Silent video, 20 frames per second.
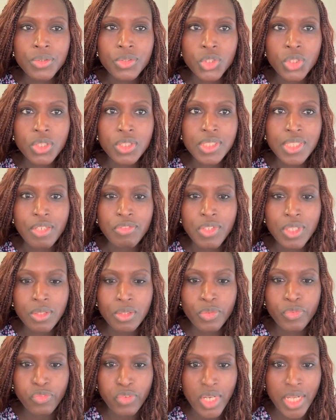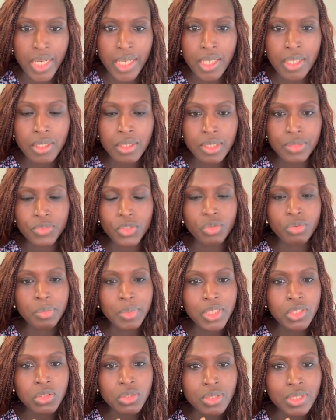just having the flare of the
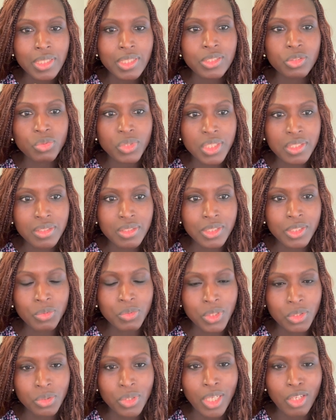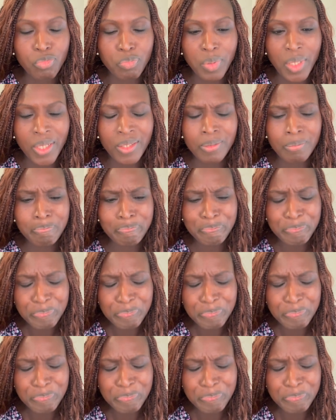rheumatoid arthritis when you have pain.